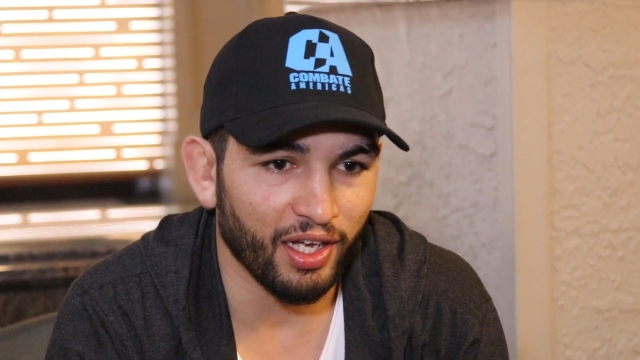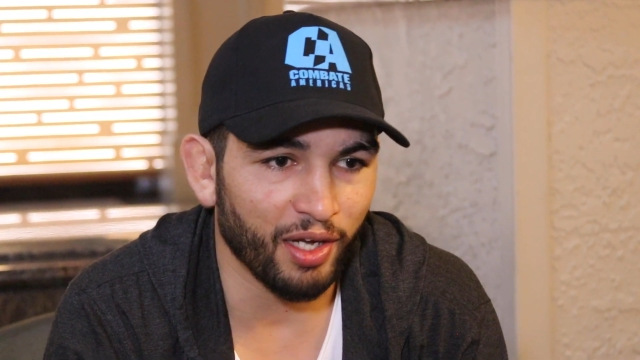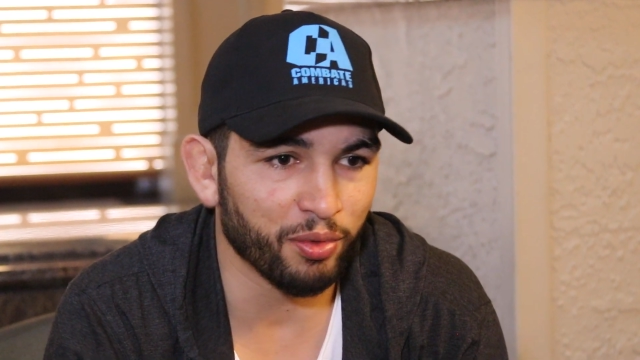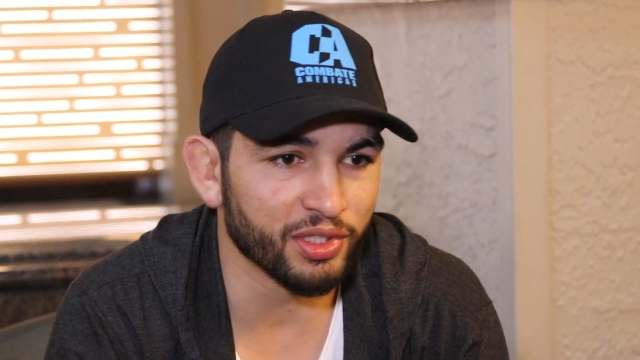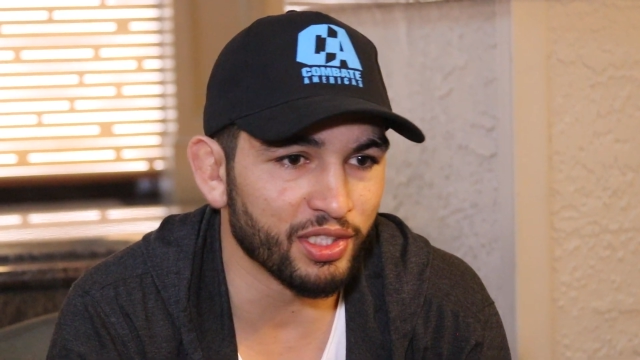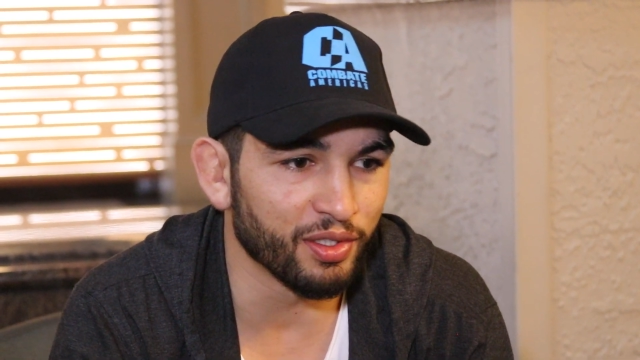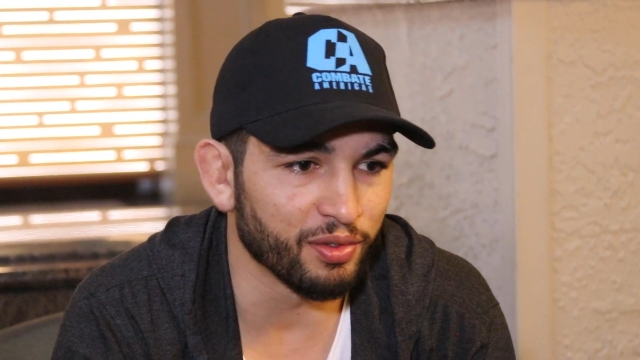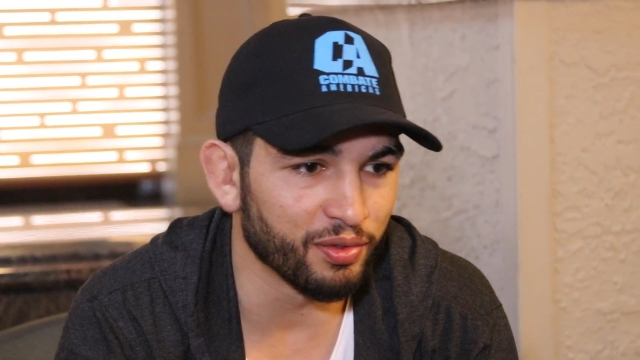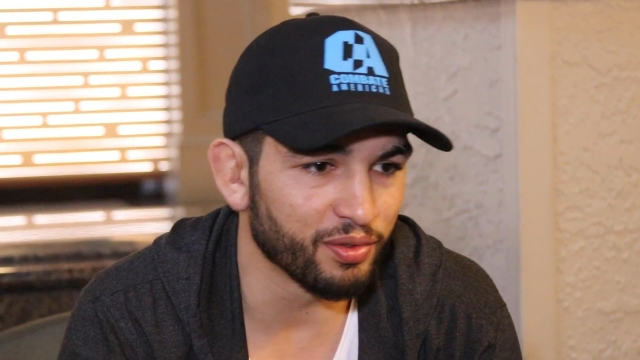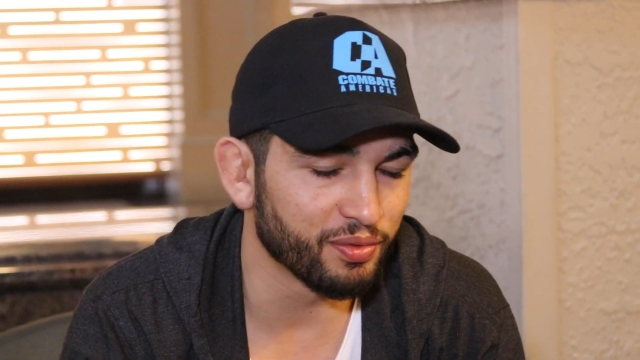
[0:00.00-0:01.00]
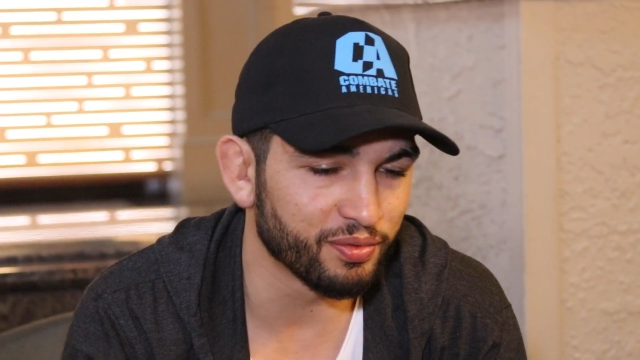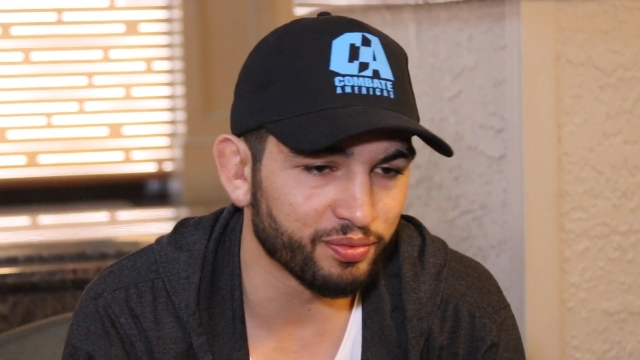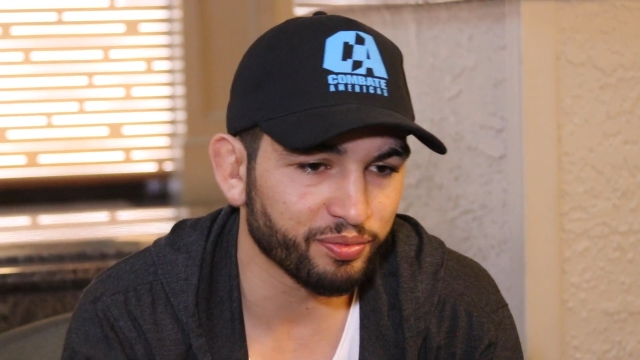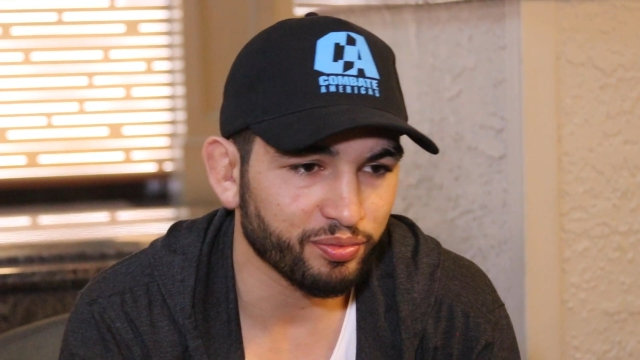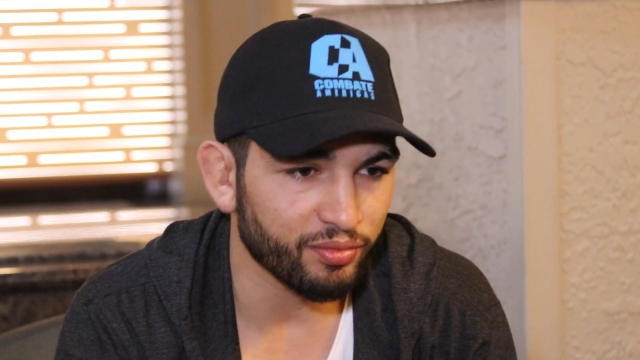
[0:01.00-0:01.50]
was in
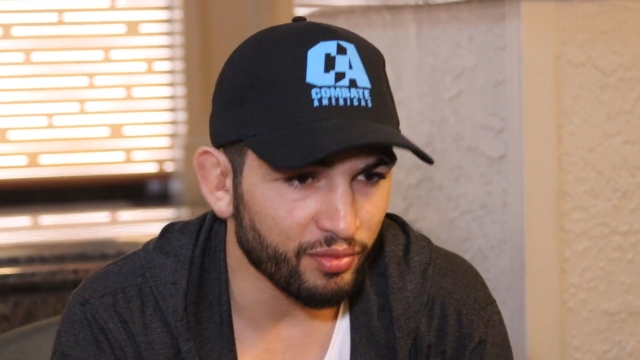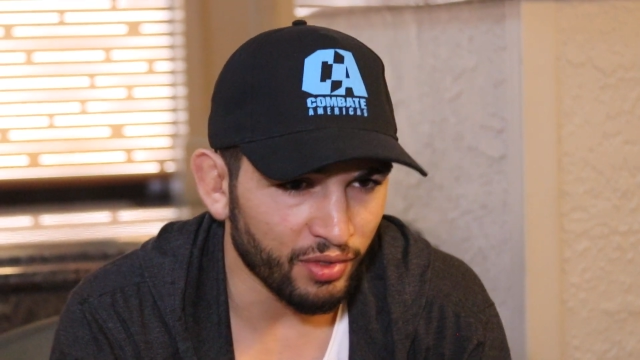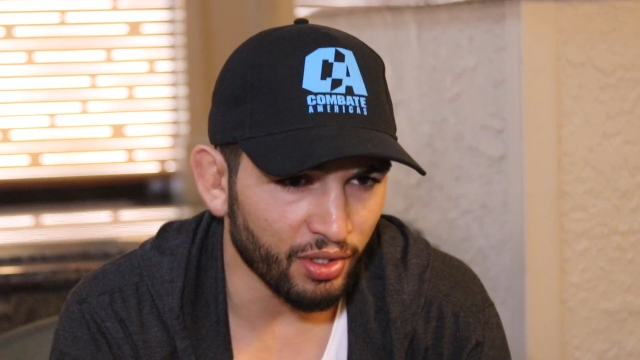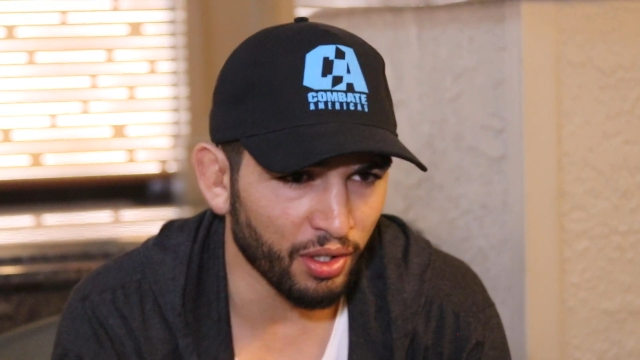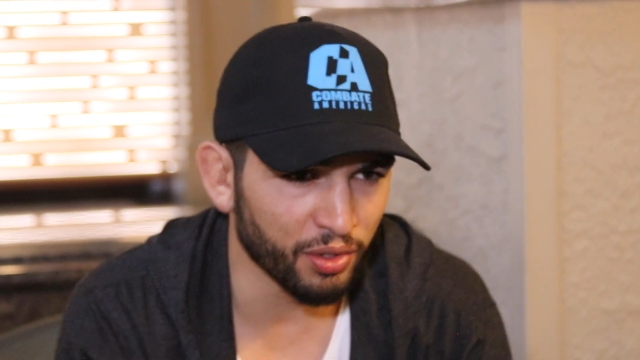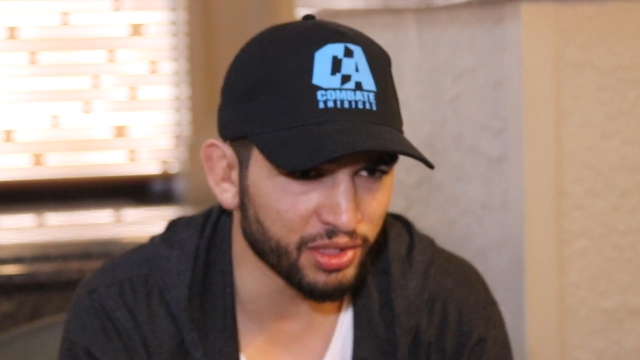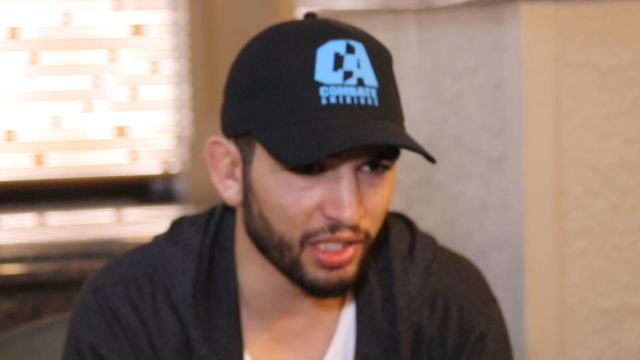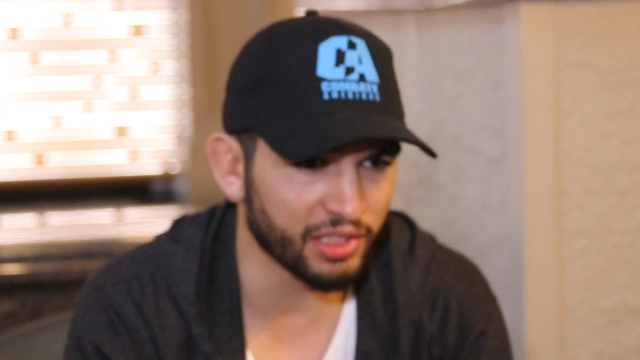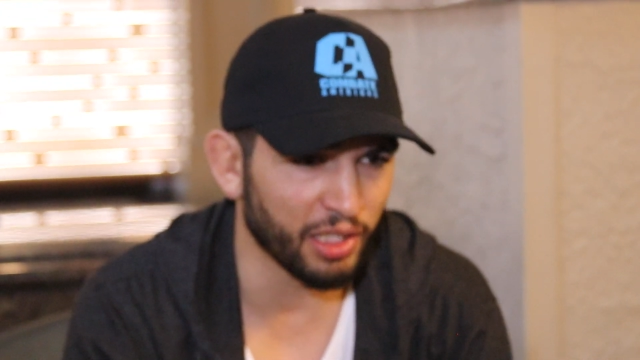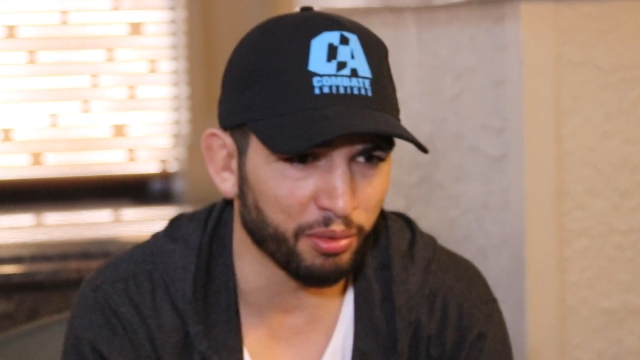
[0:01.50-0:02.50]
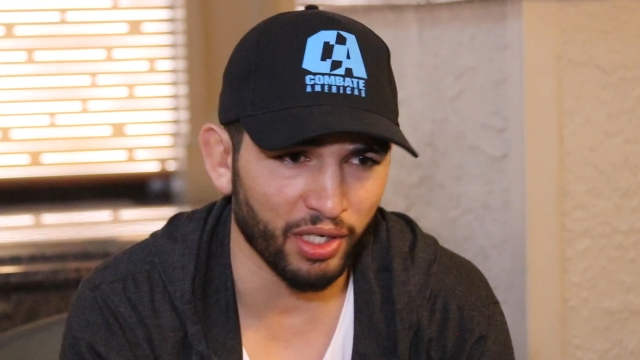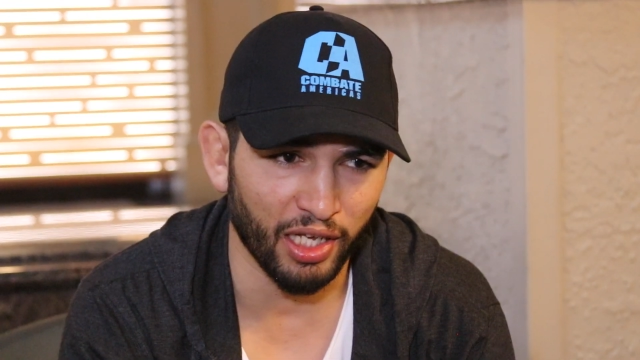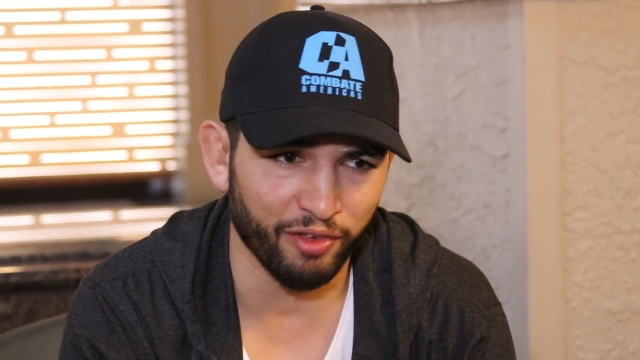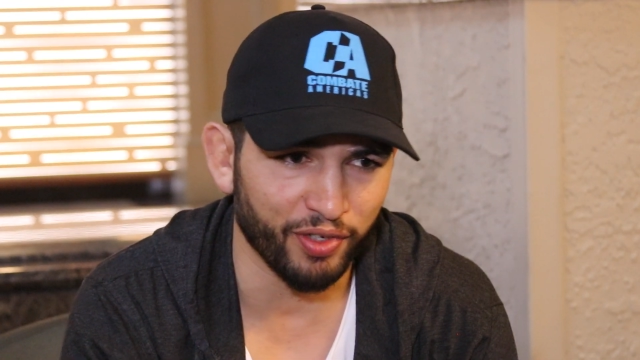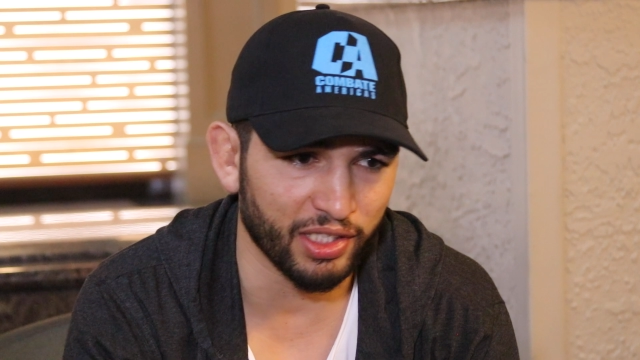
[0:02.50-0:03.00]
a time of my
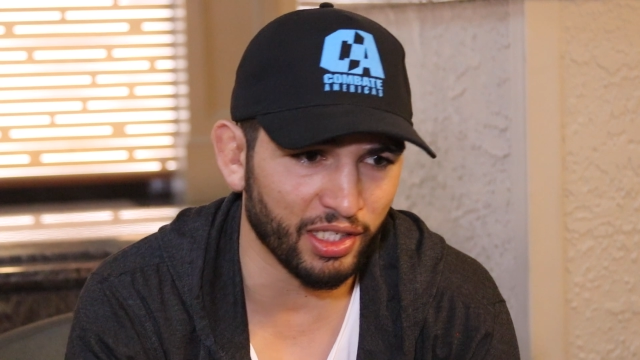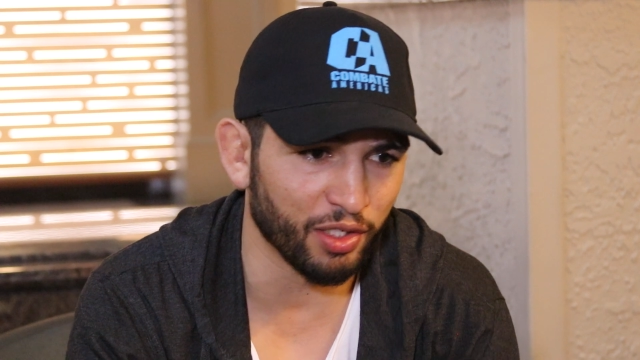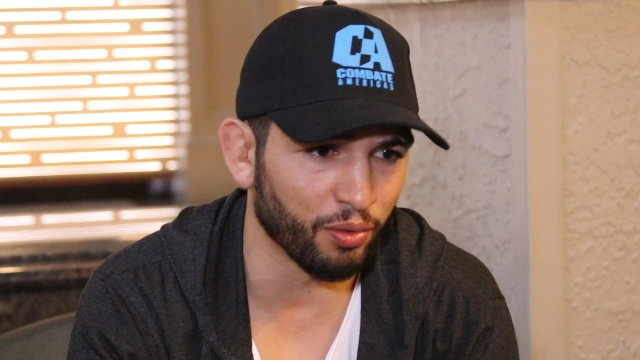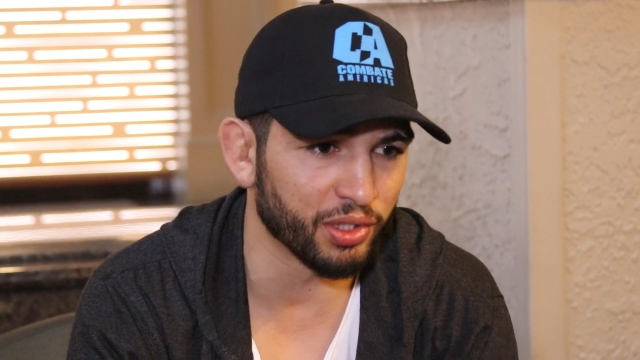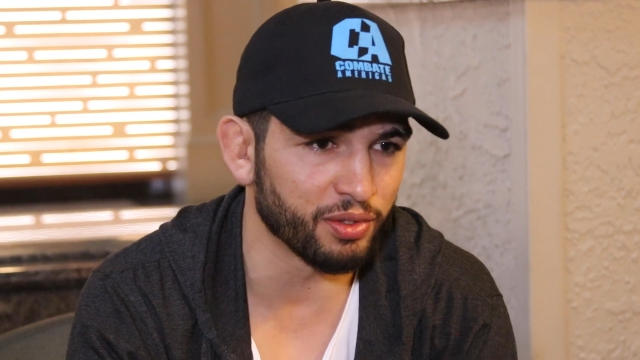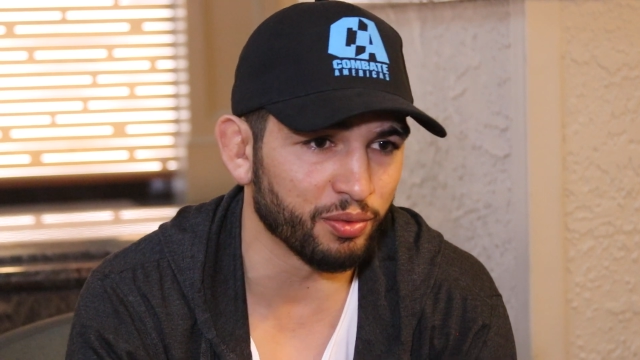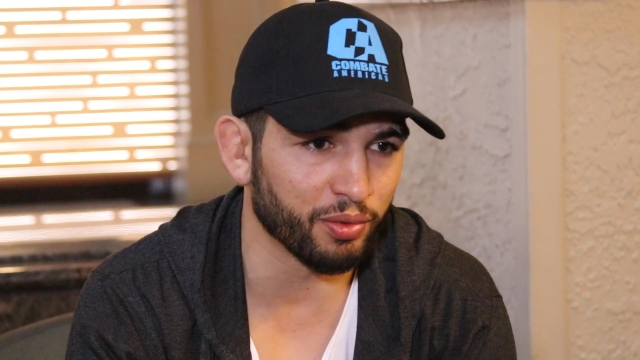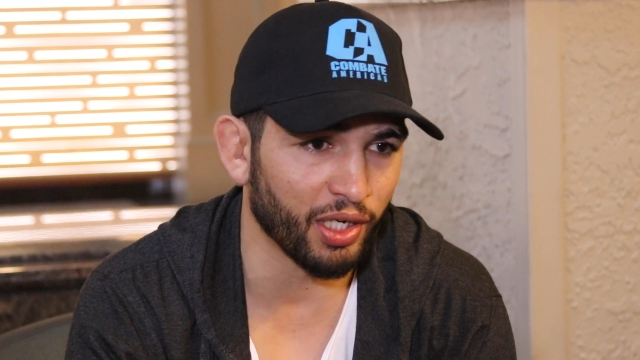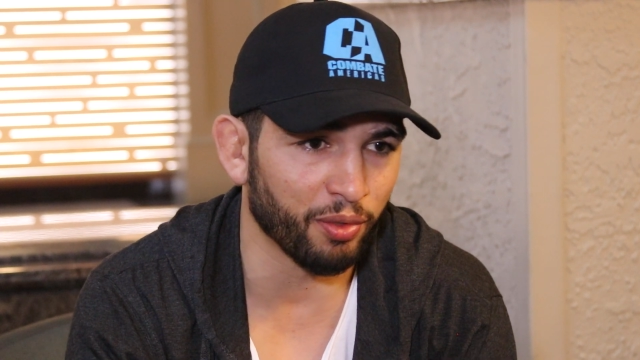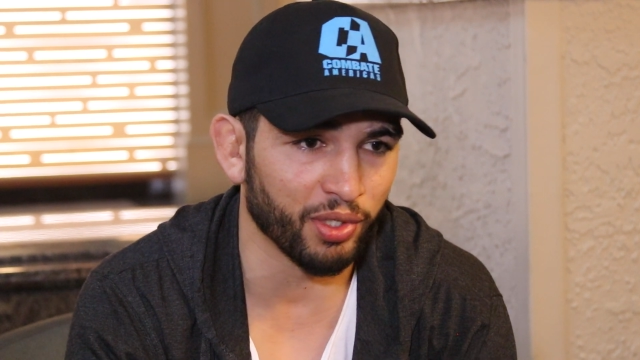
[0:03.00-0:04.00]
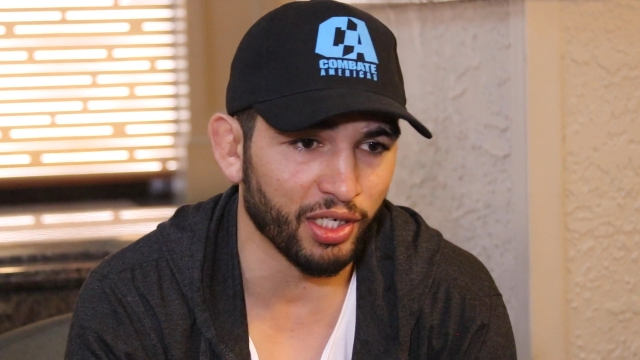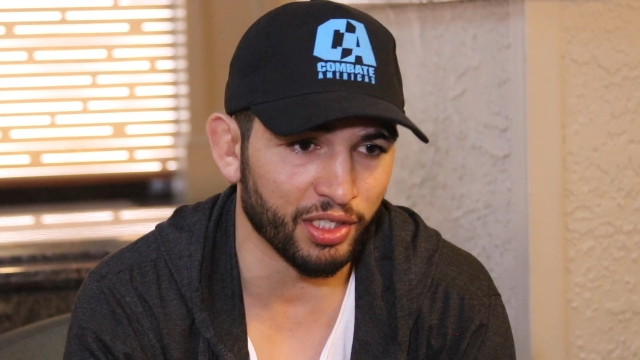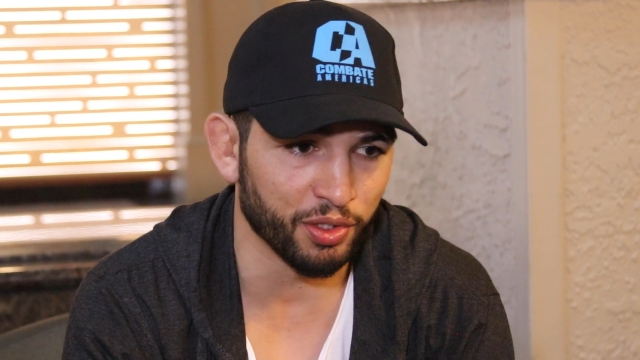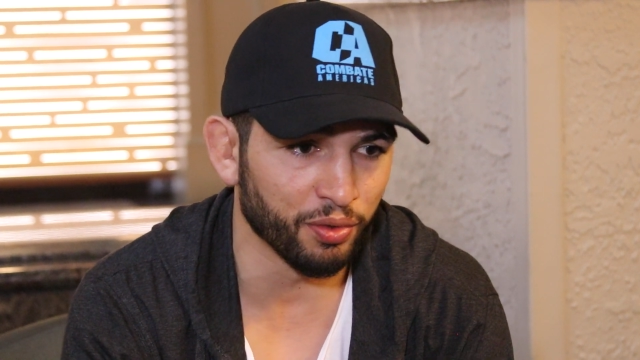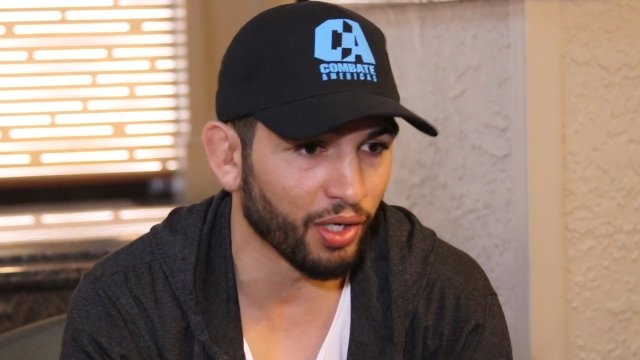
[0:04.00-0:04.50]
life I didn't know what I wanted
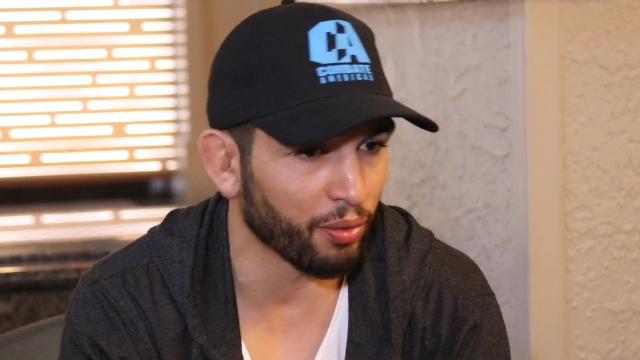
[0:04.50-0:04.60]
to do.